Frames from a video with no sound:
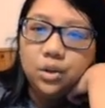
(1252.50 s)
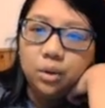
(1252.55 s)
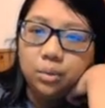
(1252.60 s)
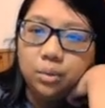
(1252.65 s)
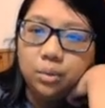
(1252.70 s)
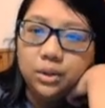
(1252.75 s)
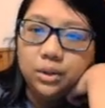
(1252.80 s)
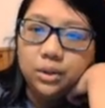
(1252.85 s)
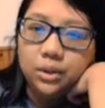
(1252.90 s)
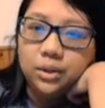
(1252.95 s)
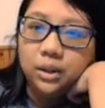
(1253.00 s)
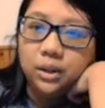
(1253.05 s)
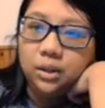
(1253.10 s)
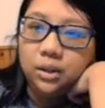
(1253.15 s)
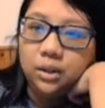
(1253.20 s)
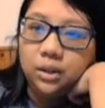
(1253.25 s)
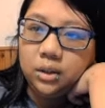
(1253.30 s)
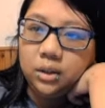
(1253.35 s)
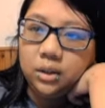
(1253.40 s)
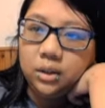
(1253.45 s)
we're just gonna
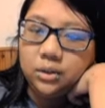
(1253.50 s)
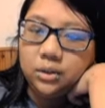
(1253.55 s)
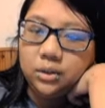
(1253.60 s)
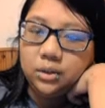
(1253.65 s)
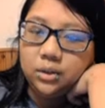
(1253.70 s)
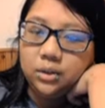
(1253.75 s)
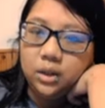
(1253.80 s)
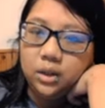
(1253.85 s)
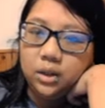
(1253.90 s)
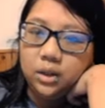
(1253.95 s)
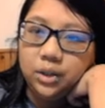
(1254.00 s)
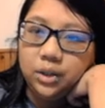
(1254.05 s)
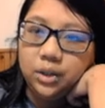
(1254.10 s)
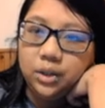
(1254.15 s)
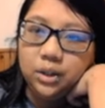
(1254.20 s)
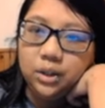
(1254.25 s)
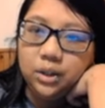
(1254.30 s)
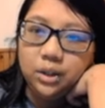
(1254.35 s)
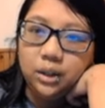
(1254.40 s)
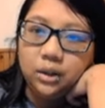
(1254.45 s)
leave it because I'll
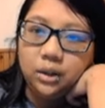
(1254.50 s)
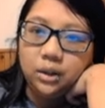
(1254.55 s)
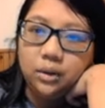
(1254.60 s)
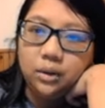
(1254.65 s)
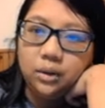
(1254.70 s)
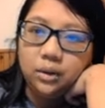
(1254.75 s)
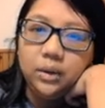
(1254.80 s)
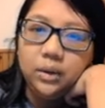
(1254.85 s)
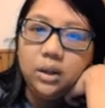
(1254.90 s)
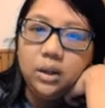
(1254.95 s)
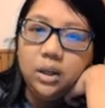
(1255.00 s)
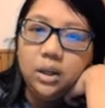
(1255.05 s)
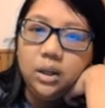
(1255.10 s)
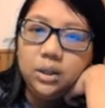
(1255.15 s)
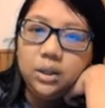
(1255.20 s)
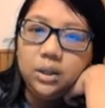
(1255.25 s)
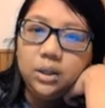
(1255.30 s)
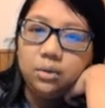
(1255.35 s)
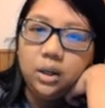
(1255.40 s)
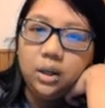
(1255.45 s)
change it later.
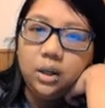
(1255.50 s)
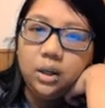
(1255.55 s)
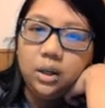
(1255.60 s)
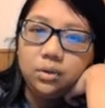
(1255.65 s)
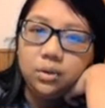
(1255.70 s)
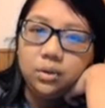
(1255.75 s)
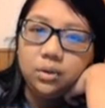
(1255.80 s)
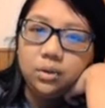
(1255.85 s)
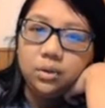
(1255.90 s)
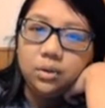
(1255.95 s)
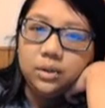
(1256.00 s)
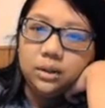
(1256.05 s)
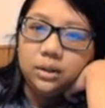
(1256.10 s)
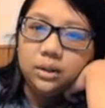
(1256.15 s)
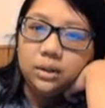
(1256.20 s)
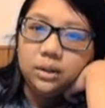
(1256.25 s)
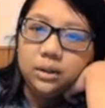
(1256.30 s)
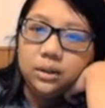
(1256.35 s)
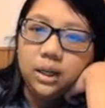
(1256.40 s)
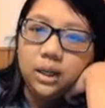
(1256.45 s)
So now
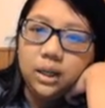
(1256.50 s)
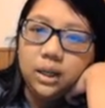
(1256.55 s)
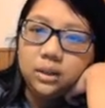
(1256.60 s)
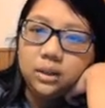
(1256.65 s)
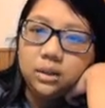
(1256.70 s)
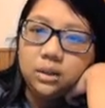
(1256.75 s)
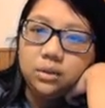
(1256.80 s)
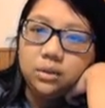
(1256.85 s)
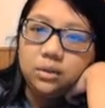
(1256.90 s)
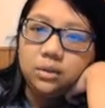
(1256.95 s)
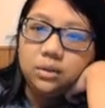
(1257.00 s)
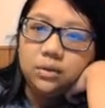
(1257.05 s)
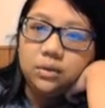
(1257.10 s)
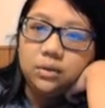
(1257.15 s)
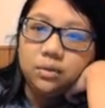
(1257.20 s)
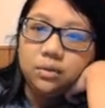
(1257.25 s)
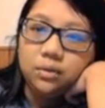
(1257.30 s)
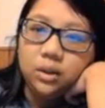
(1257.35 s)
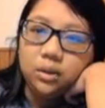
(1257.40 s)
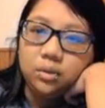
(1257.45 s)
status is active,
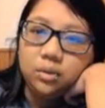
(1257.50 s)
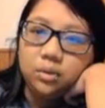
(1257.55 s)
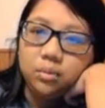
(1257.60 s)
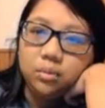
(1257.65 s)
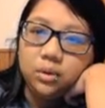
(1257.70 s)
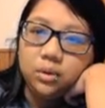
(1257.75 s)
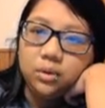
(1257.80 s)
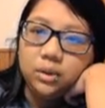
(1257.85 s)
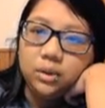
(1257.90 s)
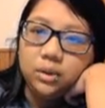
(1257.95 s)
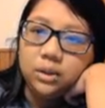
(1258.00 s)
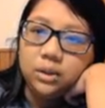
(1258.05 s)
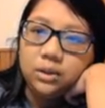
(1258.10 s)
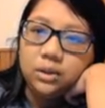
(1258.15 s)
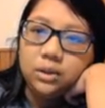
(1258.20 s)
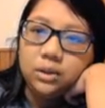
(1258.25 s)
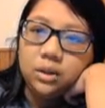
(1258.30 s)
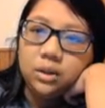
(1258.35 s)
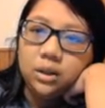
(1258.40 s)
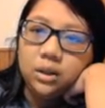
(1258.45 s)
available in
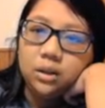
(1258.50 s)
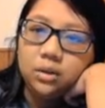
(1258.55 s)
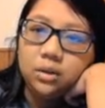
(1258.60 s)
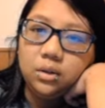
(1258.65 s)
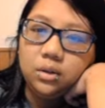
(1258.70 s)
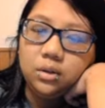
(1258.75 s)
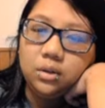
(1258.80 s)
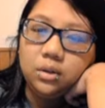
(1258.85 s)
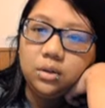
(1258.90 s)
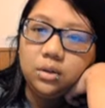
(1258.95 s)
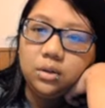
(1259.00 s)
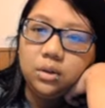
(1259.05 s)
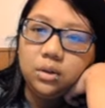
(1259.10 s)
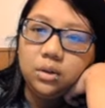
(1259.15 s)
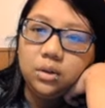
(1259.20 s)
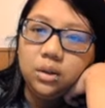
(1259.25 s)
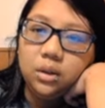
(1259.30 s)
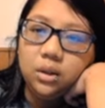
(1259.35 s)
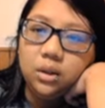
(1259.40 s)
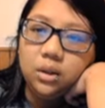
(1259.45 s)
stock.
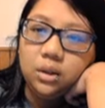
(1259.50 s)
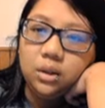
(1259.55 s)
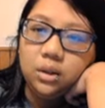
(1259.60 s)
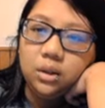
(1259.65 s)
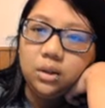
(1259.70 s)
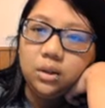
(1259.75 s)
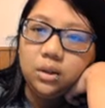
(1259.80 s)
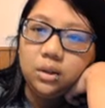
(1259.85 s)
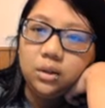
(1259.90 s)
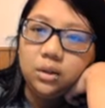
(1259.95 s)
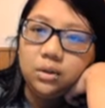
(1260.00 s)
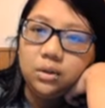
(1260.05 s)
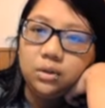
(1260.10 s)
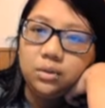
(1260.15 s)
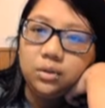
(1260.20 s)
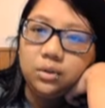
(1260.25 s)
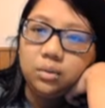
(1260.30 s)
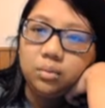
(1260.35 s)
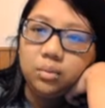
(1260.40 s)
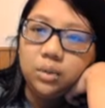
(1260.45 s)
There's
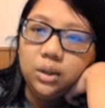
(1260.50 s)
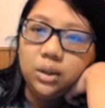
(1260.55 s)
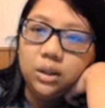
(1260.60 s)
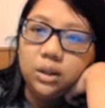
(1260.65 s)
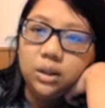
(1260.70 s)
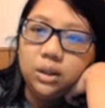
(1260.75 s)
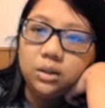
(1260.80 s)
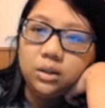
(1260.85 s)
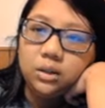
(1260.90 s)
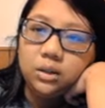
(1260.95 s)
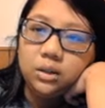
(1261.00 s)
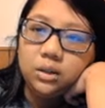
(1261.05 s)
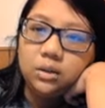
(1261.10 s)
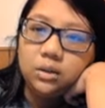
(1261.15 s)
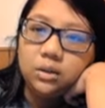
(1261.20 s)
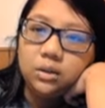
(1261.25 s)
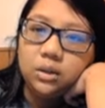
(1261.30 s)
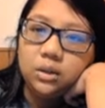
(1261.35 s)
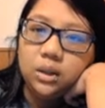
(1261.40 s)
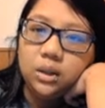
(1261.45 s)
no brand.
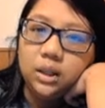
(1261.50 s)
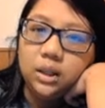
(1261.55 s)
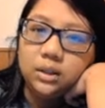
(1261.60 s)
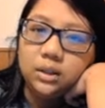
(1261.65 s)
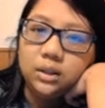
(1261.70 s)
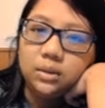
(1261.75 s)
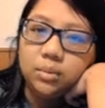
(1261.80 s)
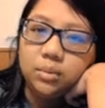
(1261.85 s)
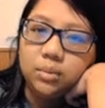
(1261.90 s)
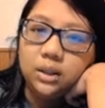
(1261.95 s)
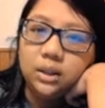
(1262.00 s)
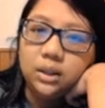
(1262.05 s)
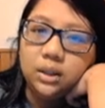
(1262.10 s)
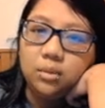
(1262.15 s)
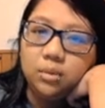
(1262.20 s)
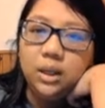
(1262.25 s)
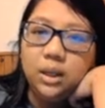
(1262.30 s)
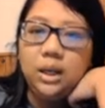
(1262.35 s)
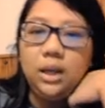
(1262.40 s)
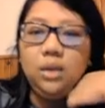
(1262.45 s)
I guess brand can
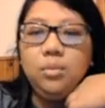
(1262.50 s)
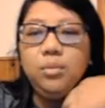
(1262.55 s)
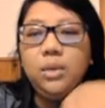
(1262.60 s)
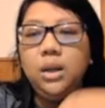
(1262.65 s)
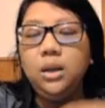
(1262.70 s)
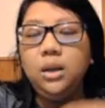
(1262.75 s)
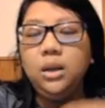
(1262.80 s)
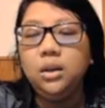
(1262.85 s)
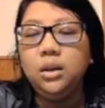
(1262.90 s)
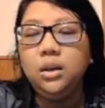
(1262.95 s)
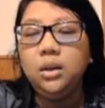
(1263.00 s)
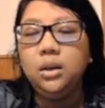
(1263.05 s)
be handmade.